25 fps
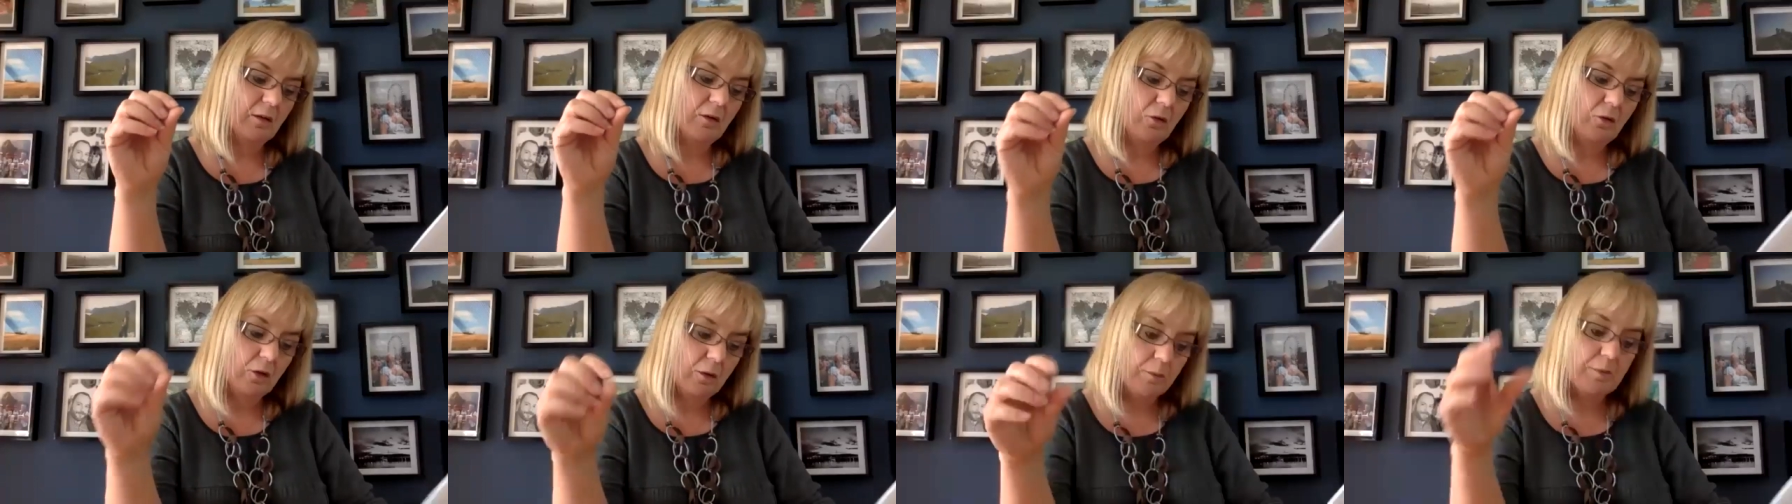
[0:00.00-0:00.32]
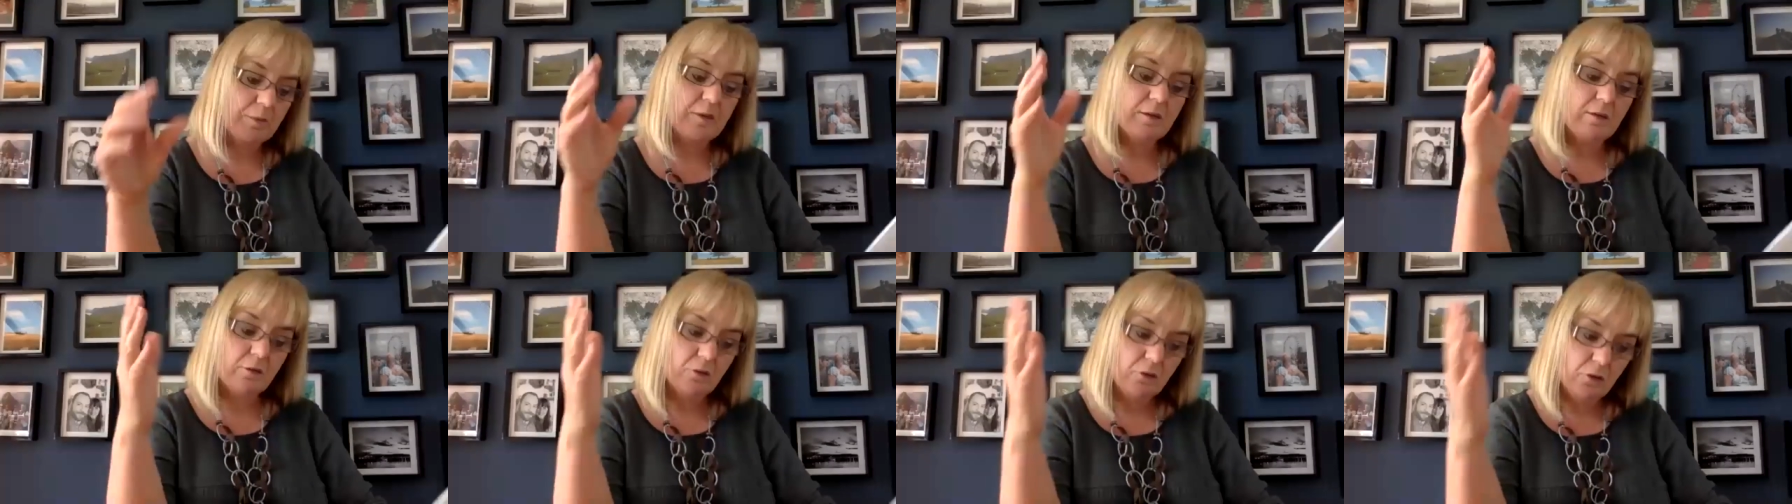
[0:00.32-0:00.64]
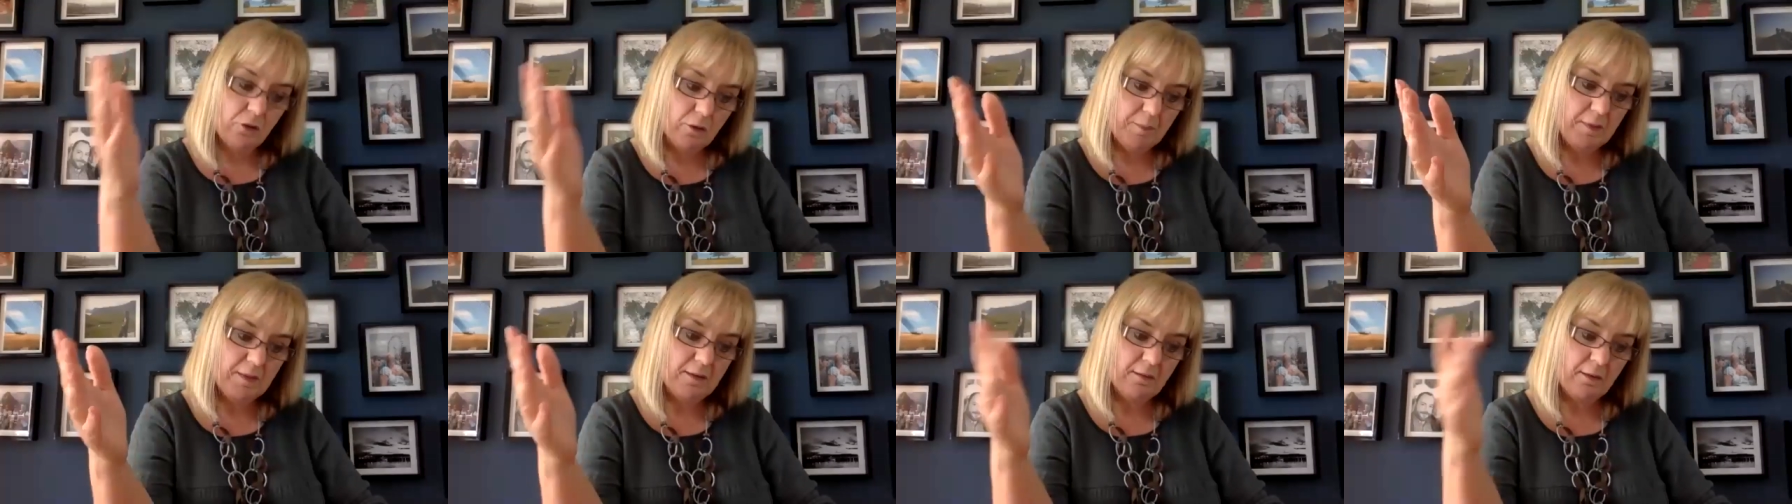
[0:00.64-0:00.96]
corporates and
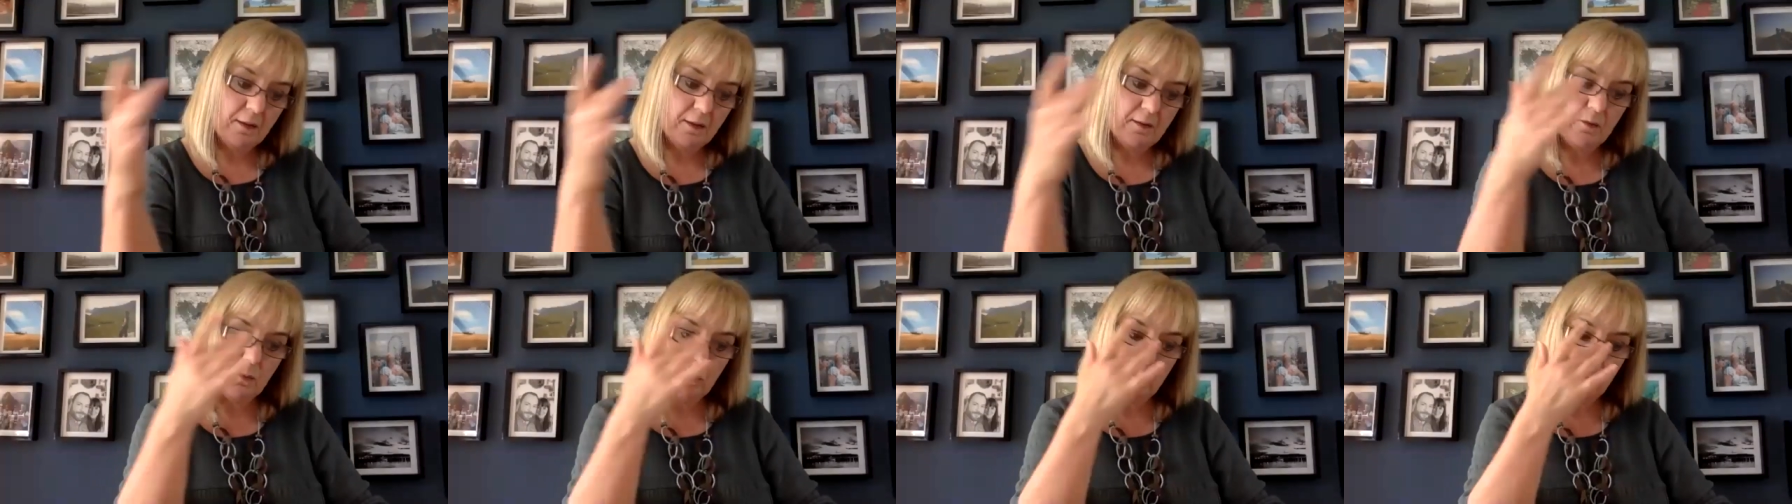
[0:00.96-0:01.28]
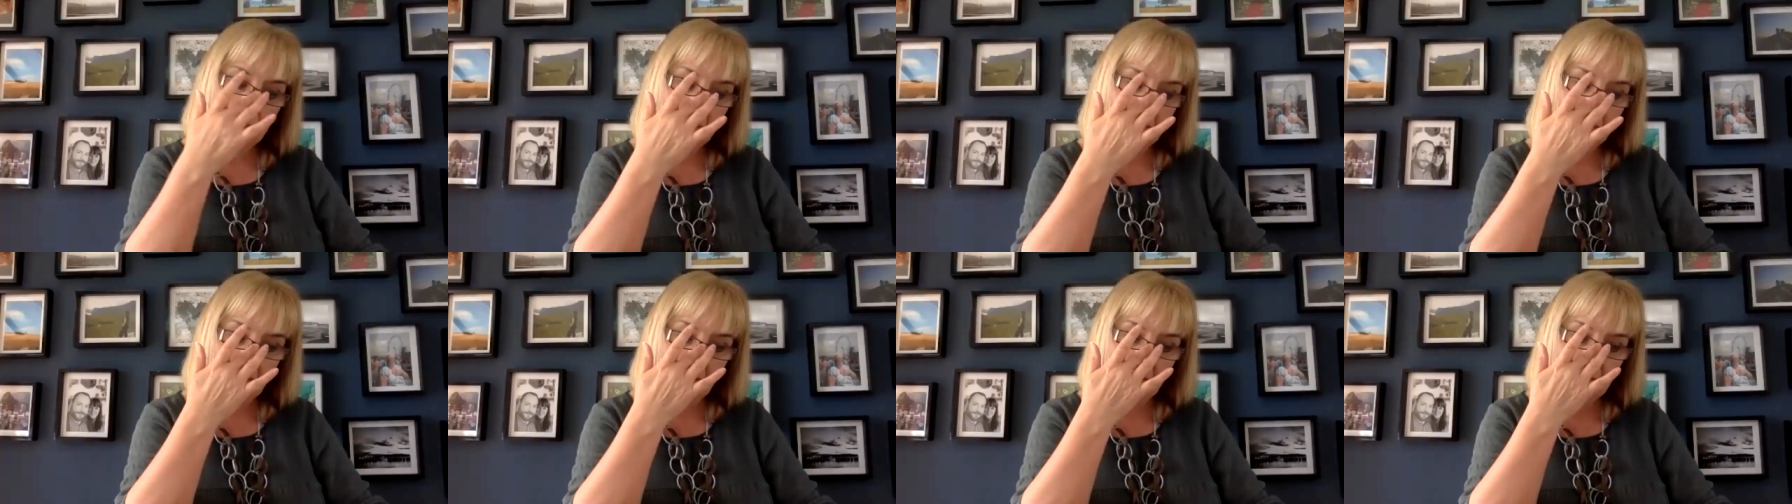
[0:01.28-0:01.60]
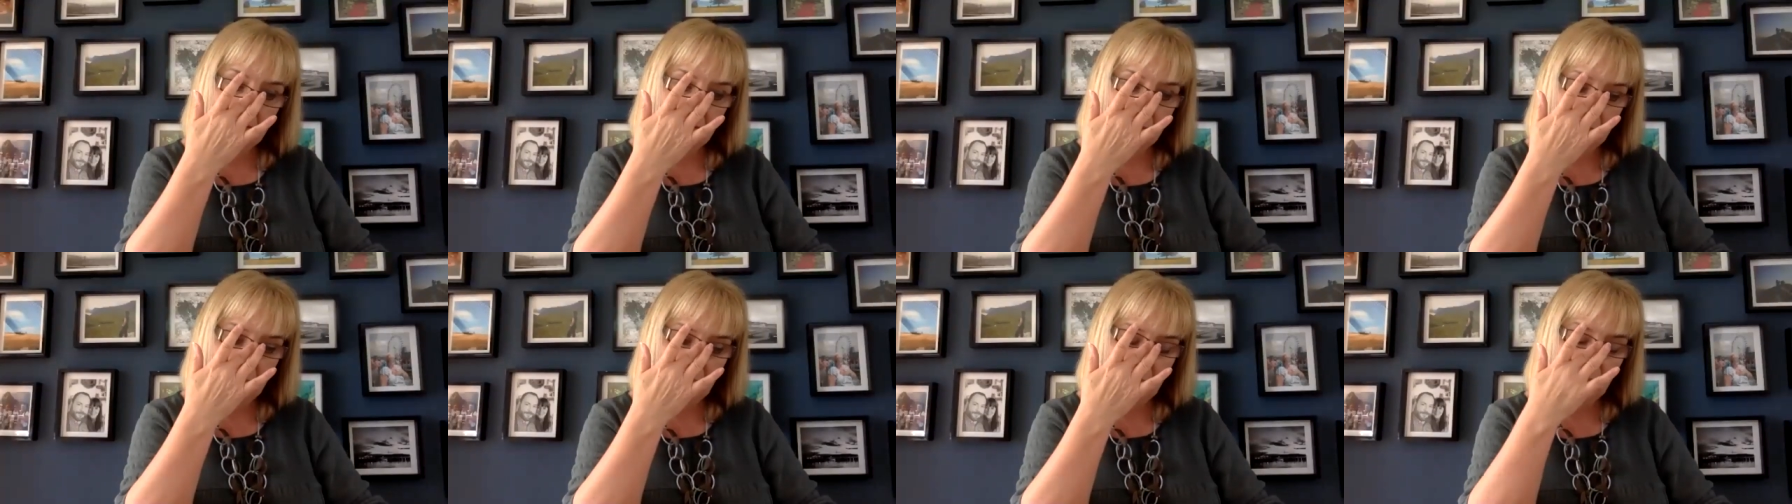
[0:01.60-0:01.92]
tour business will be
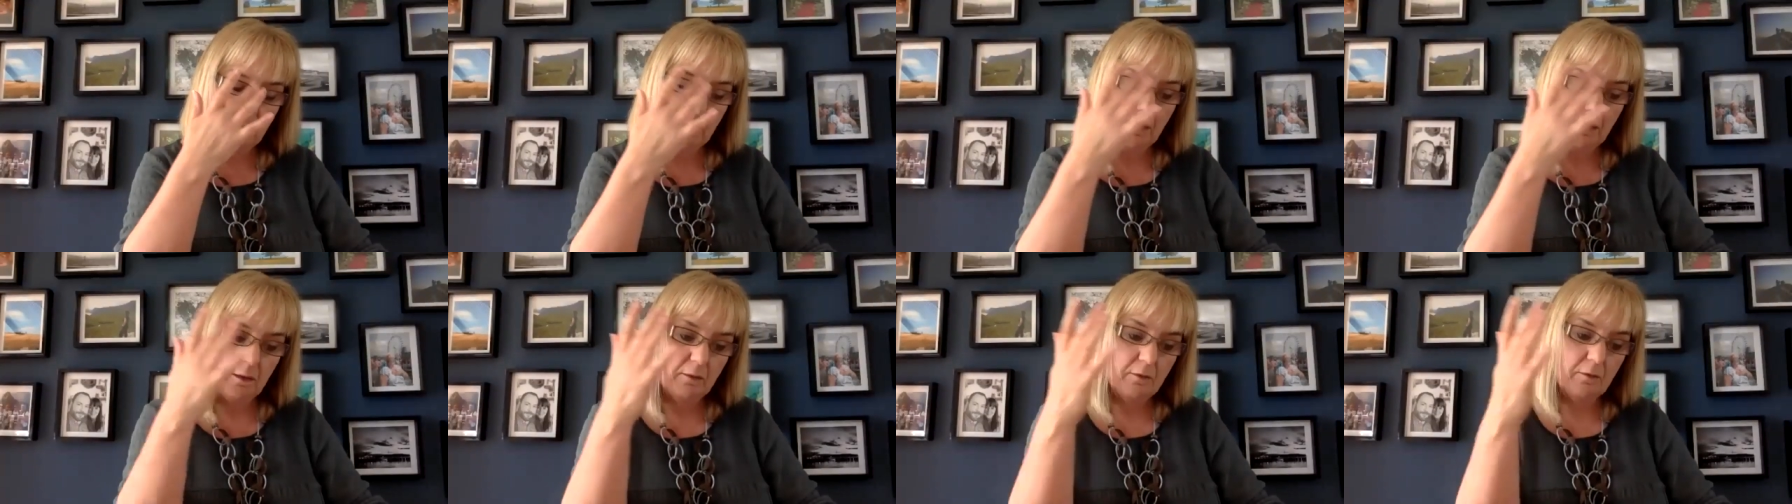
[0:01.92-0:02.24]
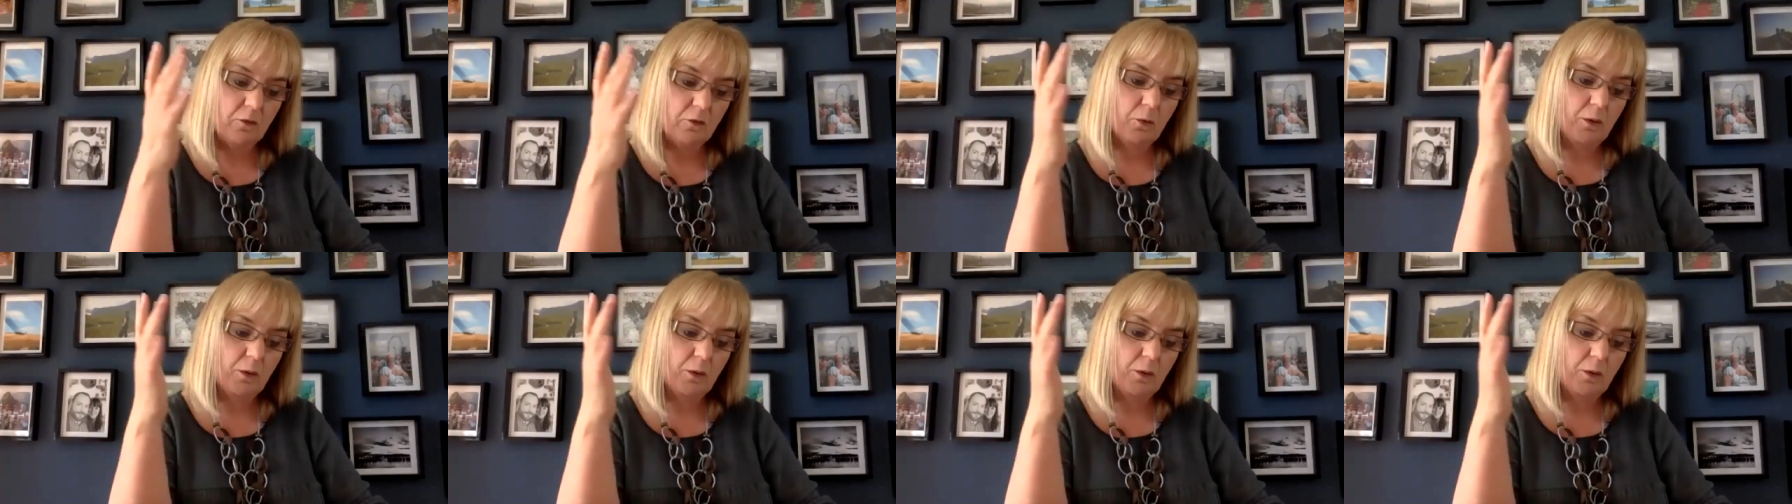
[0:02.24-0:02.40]
decimated into